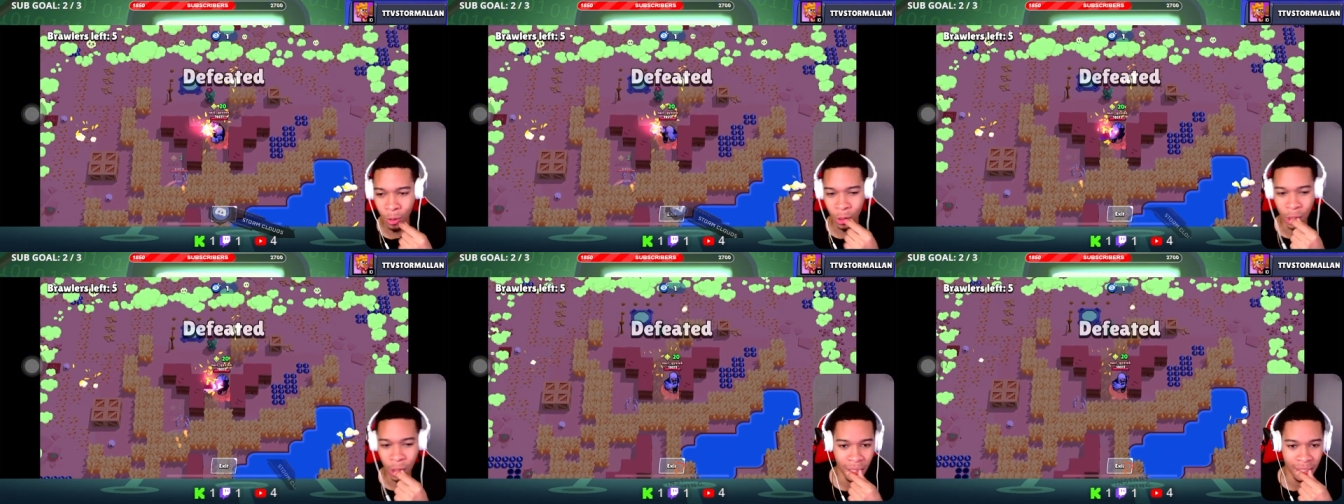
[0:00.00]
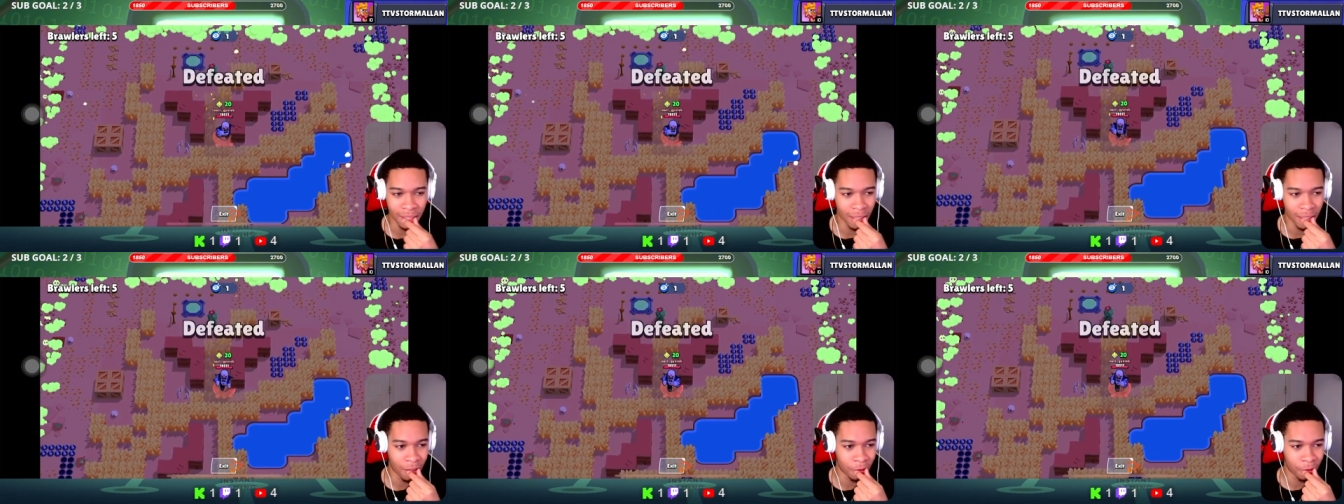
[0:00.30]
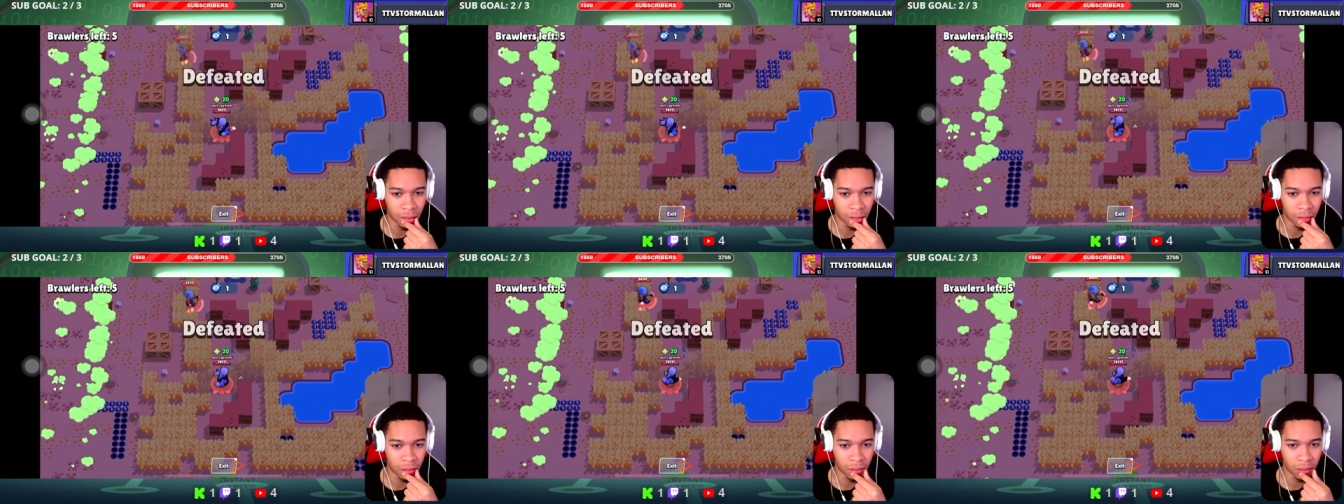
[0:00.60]
No, it's not
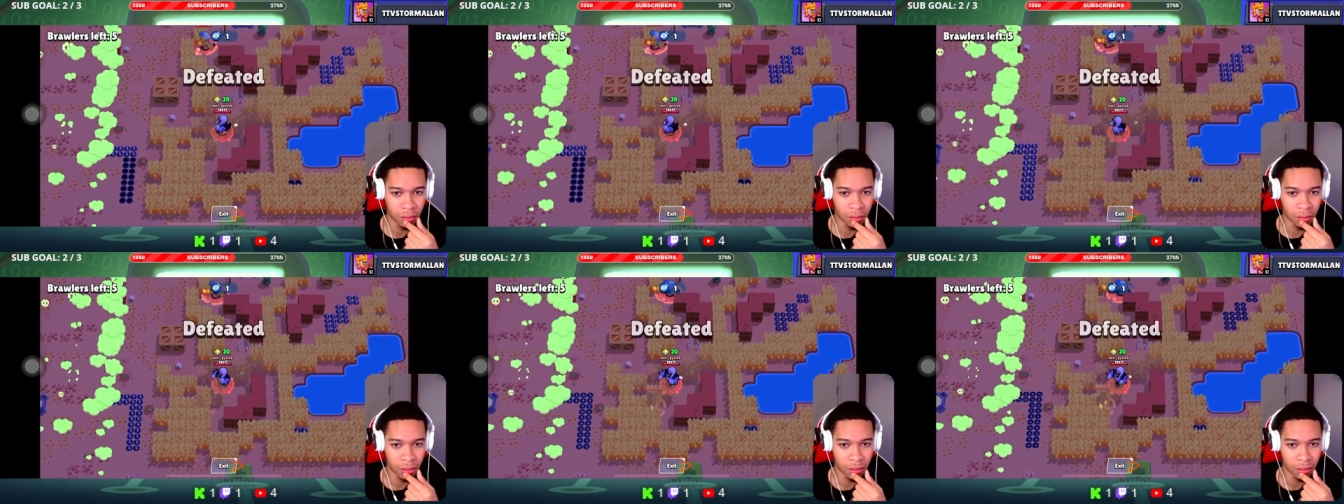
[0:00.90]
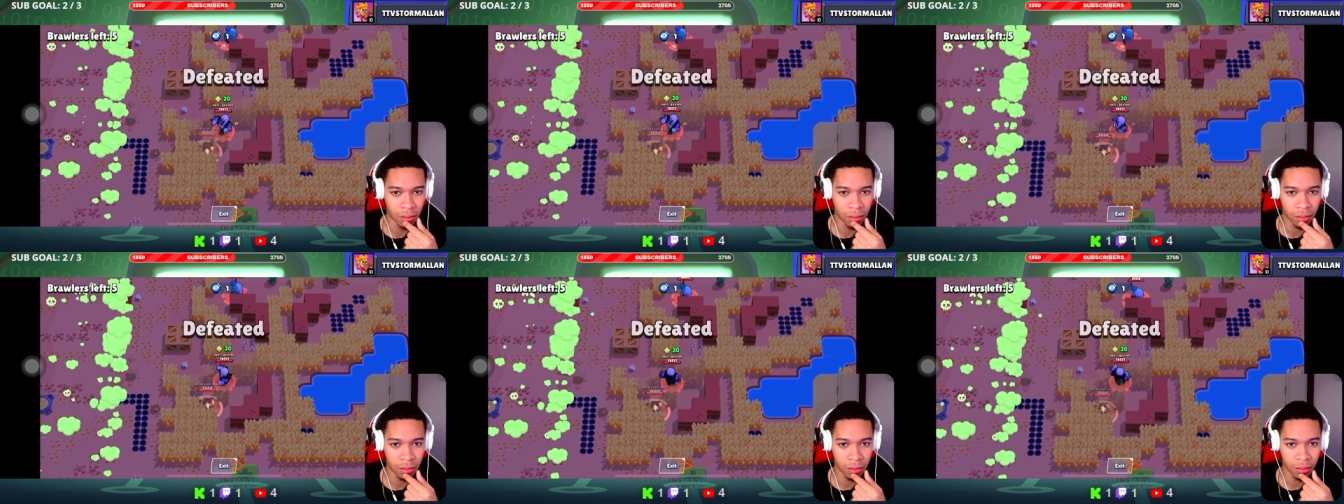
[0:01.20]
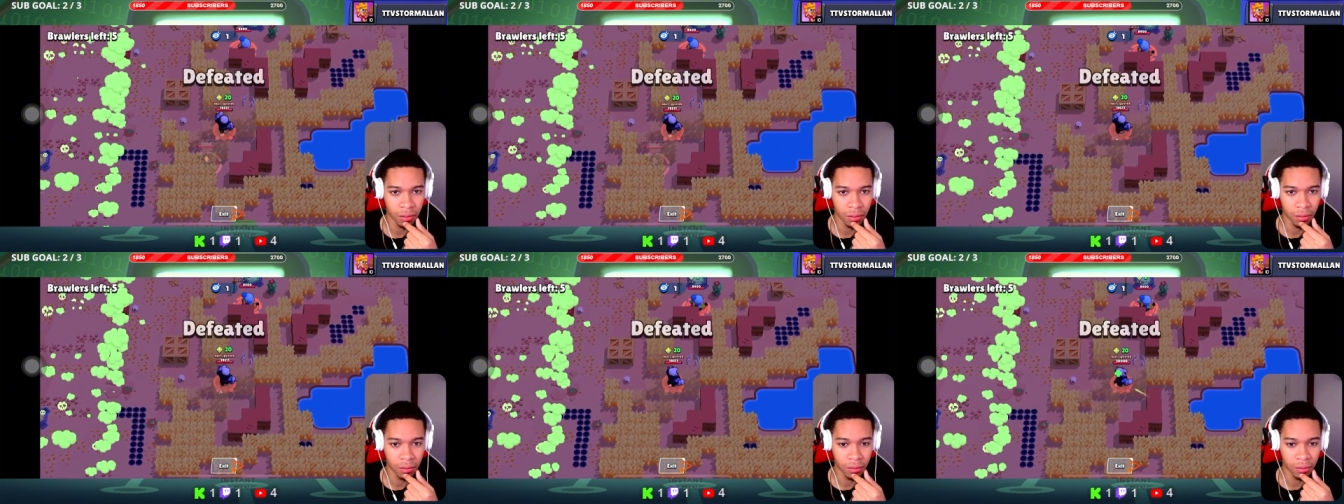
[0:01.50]
fair.
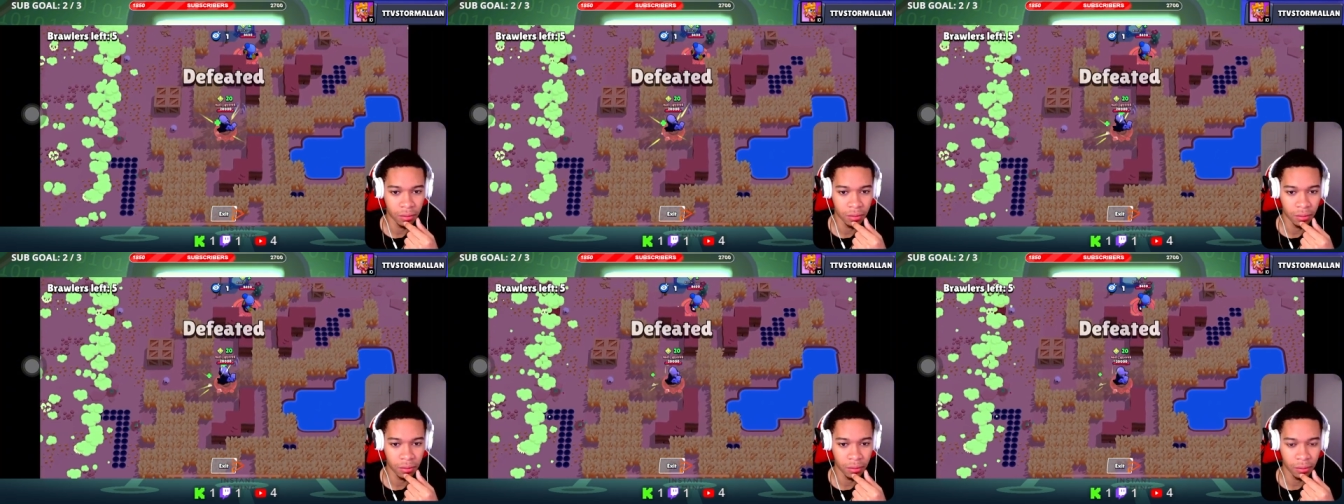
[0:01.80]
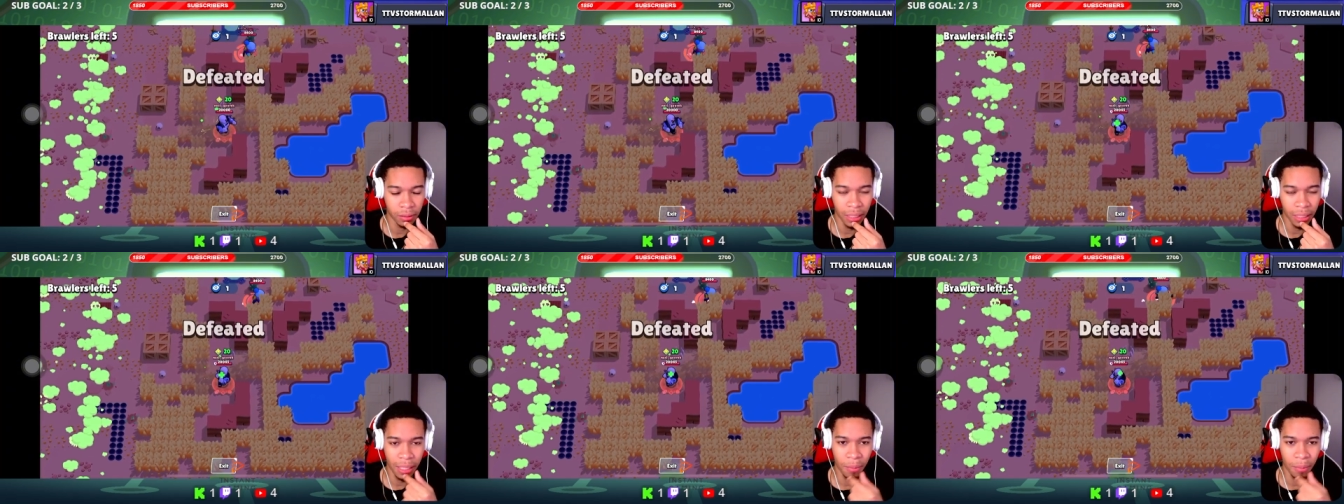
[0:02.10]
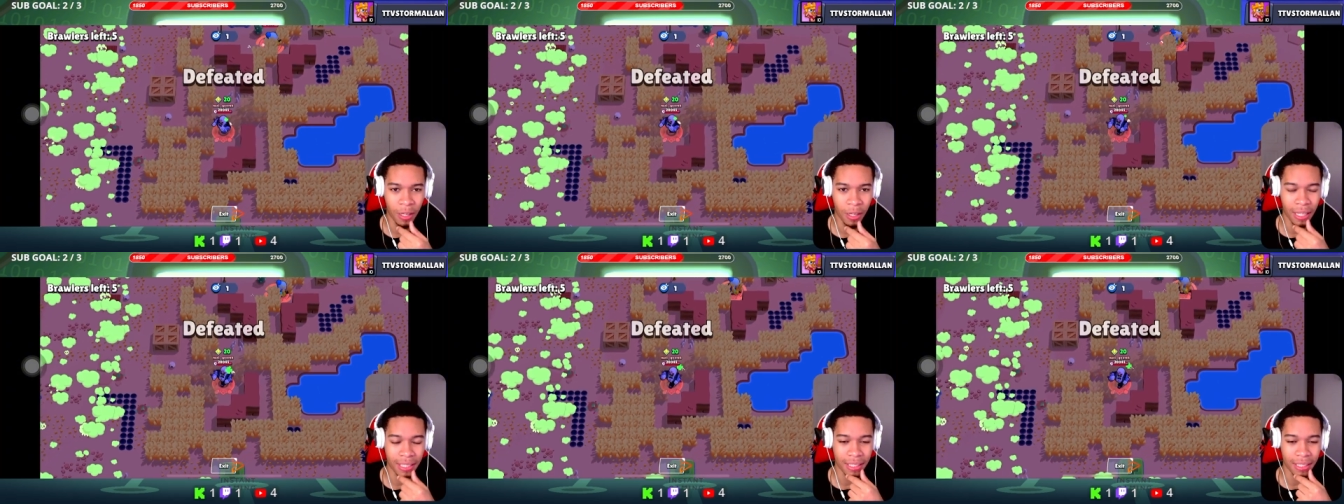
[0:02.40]
super. He's trying to. Yeah, but
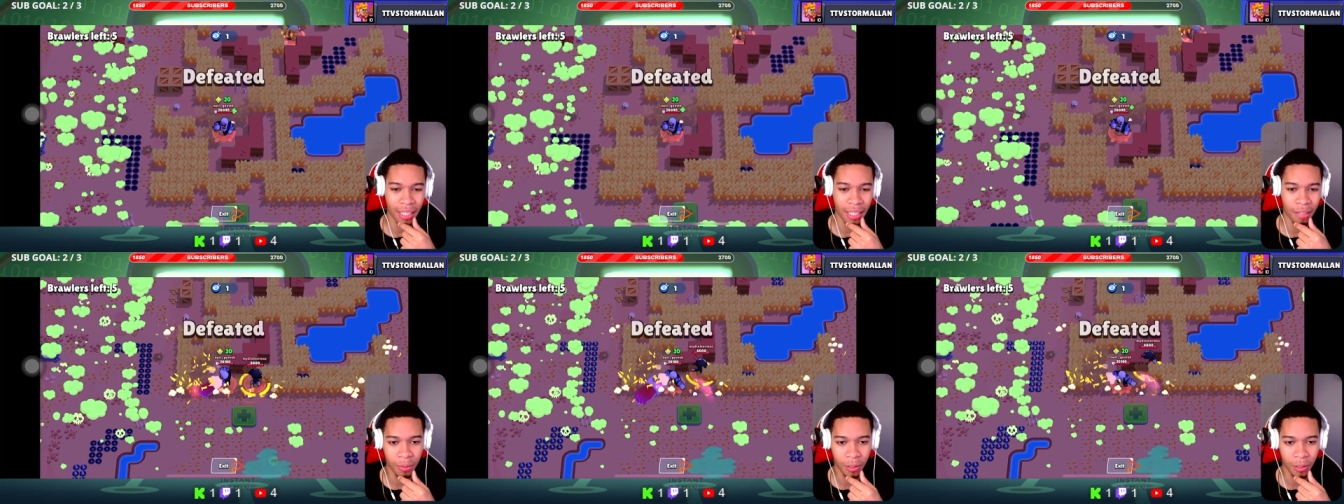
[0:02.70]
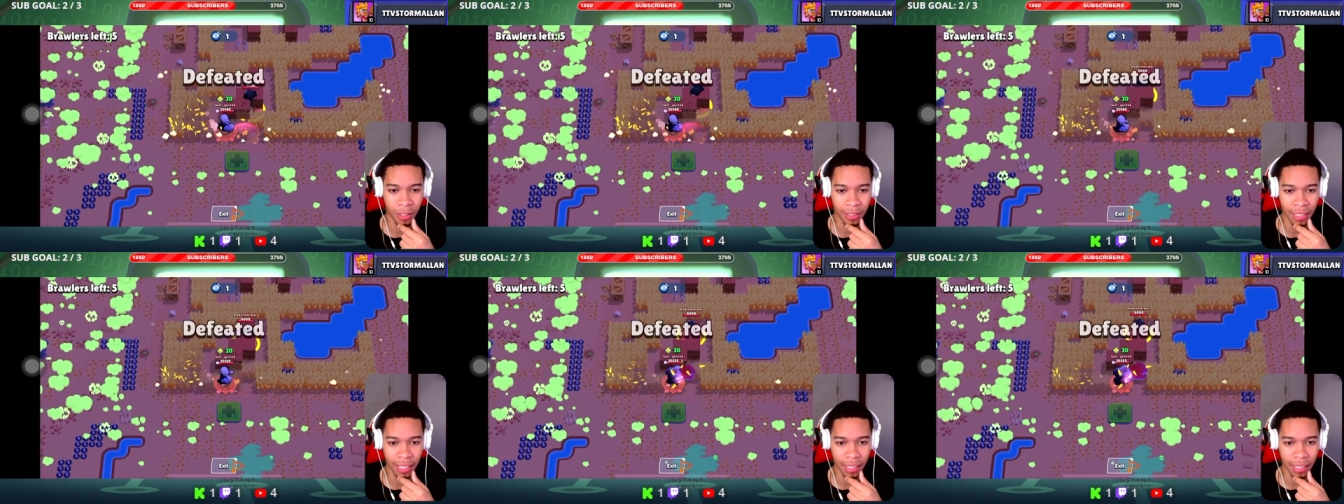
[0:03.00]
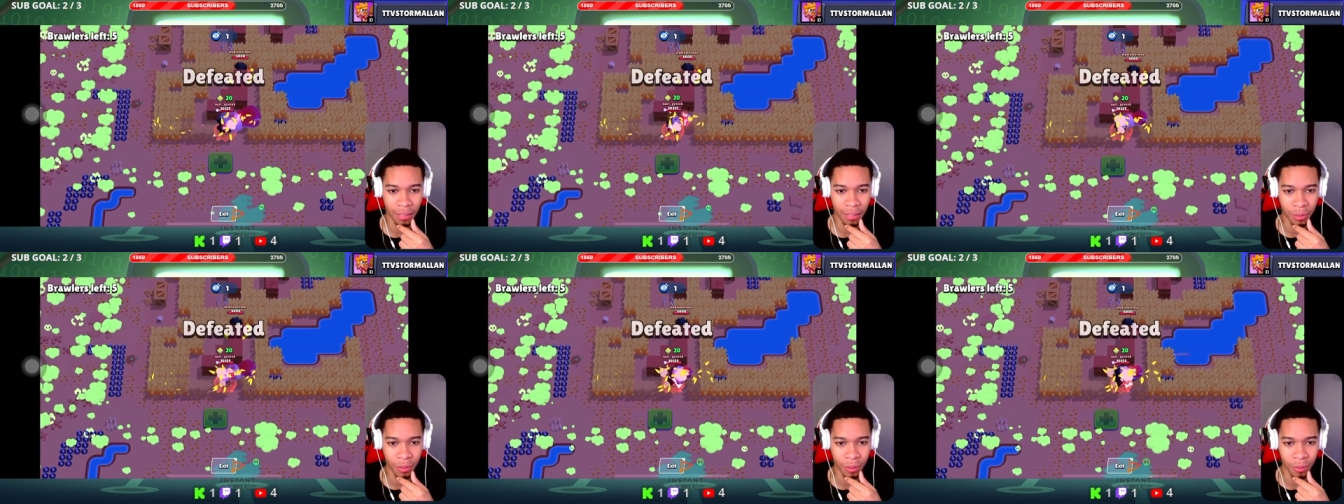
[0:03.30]
that's not fun
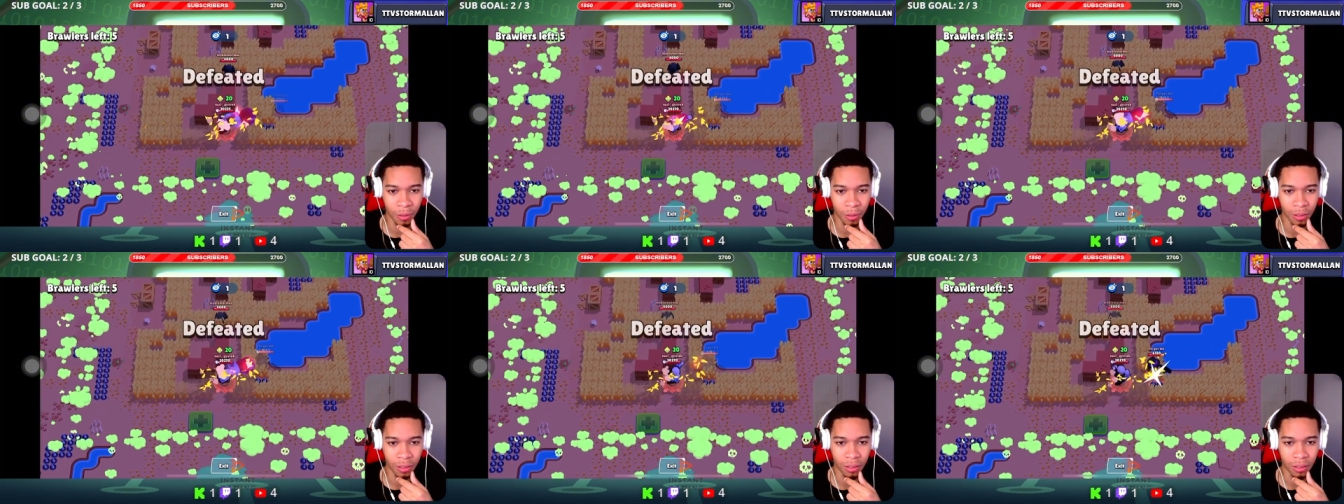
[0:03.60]
attacking people.